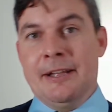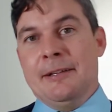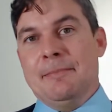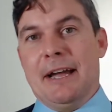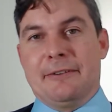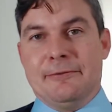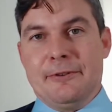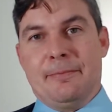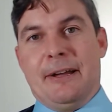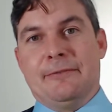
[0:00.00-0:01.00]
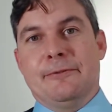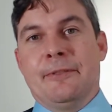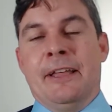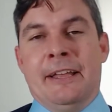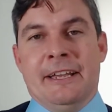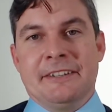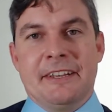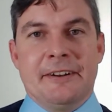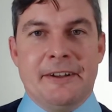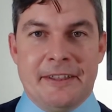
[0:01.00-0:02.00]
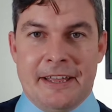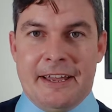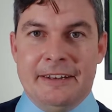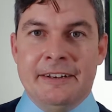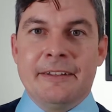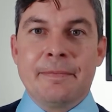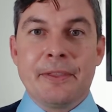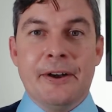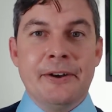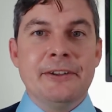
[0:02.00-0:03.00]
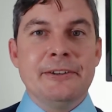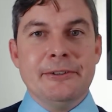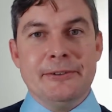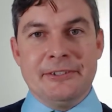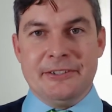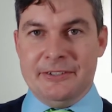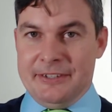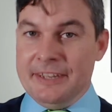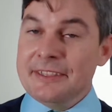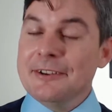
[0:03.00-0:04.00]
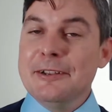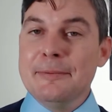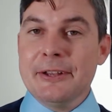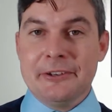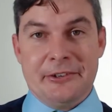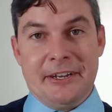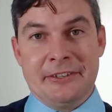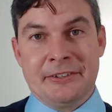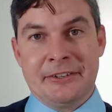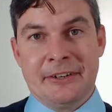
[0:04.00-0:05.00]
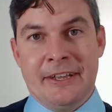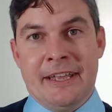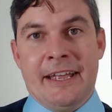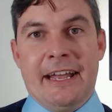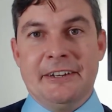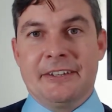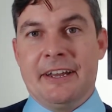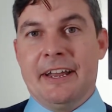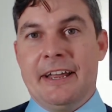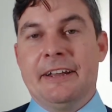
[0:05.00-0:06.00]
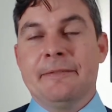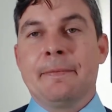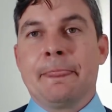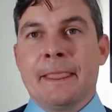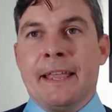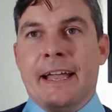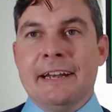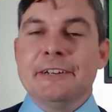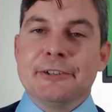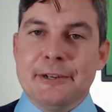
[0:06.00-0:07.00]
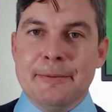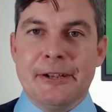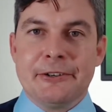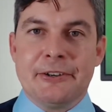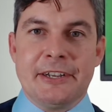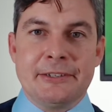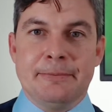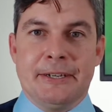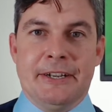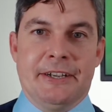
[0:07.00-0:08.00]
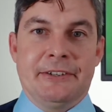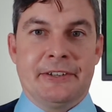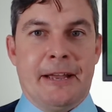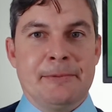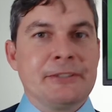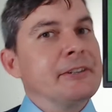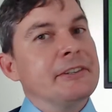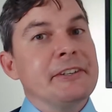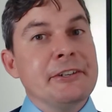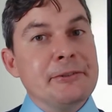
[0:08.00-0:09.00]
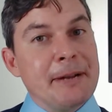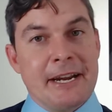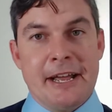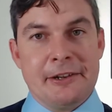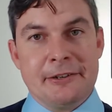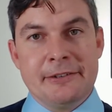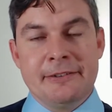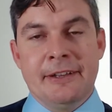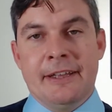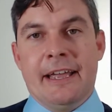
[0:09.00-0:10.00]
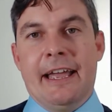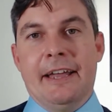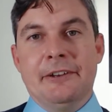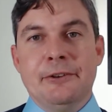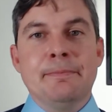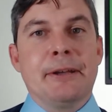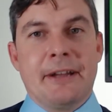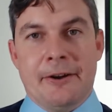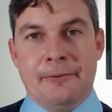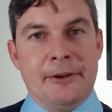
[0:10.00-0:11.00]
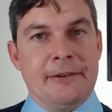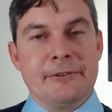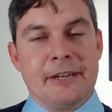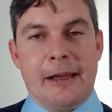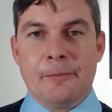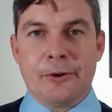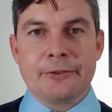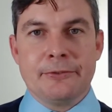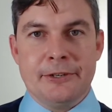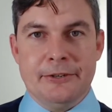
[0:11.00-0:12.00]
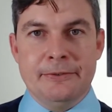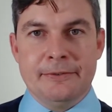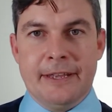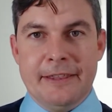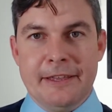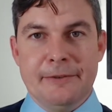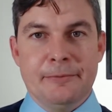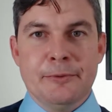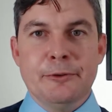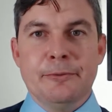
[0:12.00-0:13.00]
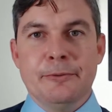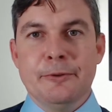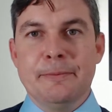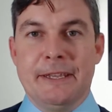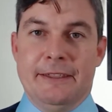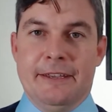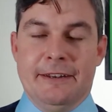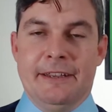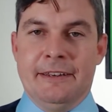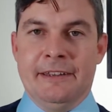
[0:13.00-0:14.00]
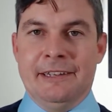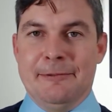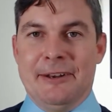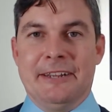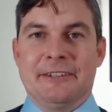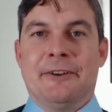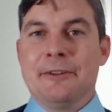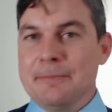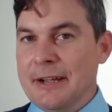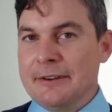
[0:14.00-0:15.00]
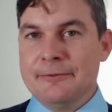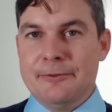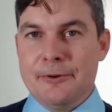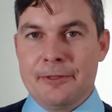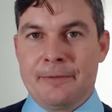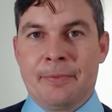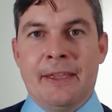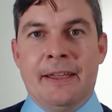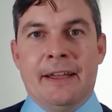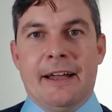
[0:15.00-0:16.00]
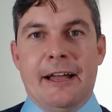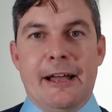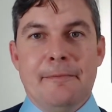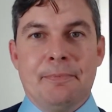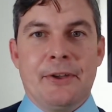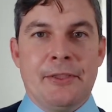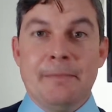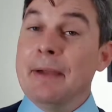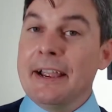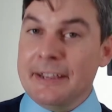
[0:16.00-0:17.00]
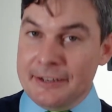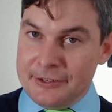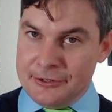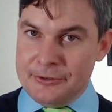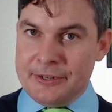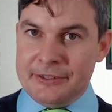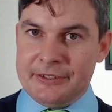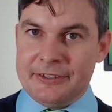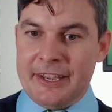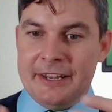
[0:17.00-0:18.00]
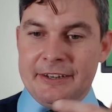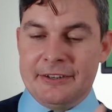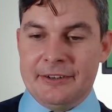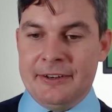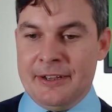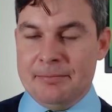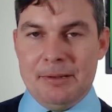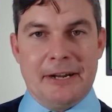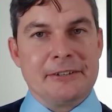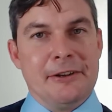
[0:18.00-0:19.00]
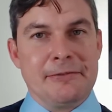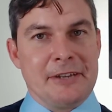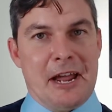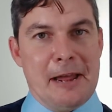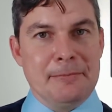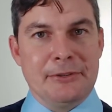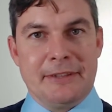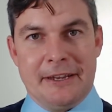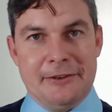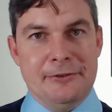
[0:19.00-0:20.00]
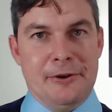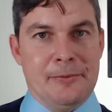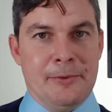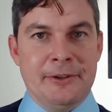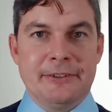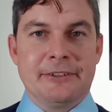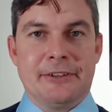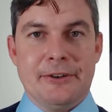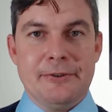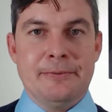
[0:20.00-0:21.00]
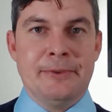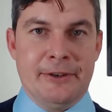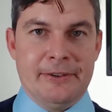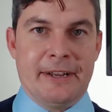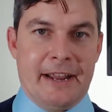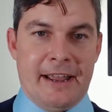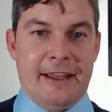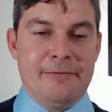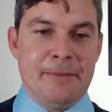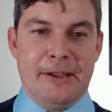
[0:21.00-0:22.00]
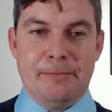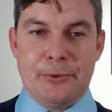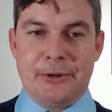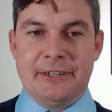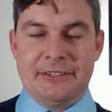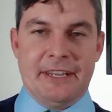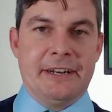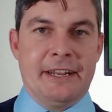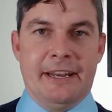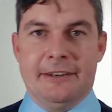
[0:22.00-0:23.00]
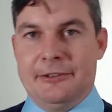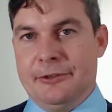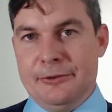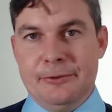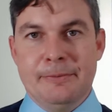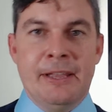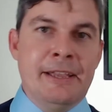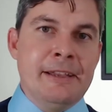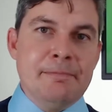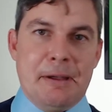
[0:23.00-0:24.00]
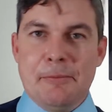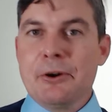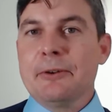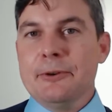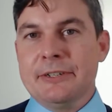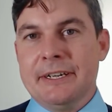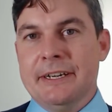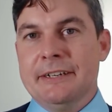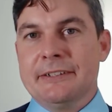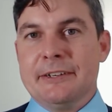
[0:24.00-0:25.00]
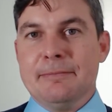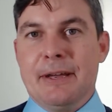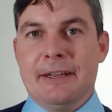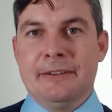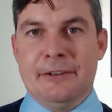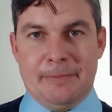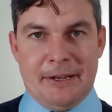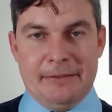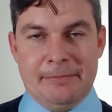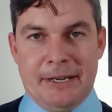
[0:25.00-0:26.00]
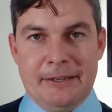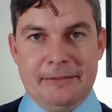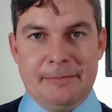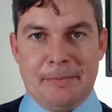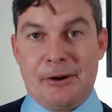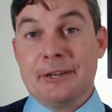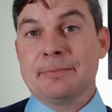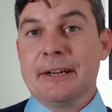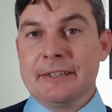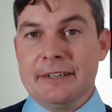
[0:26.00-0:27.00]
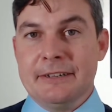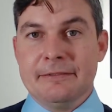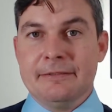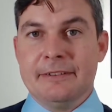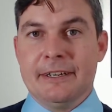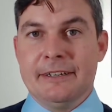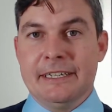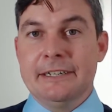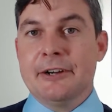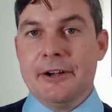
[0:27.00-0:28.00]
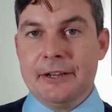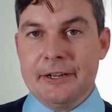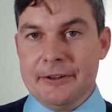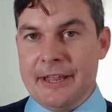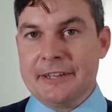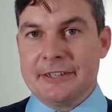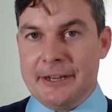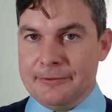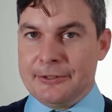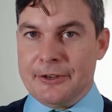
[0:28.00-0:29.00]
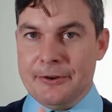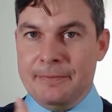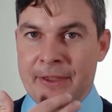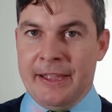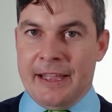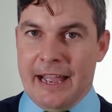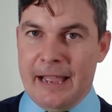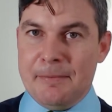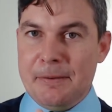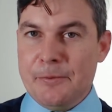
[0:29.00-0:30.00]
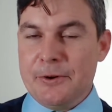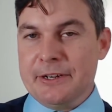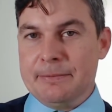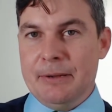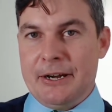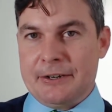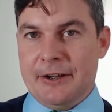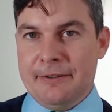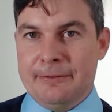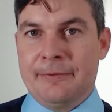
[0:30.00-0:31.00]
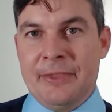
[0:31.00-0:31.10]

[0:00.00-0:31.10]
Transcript: Back, forth, back, forth. Instead of all that, all you do is you get their email address and you say, hey, I need your email address because I'm just going to send you my calendar. And you pick out whatever time works for you, and then we'll meet then. It eliminates all the back and forth. On the back end, you can set blocked off times that you don't want. So, like I have my mornings dedicated to my morning routines and my prospecting and lead calling and all that stuff. So I have my mornings blocked off.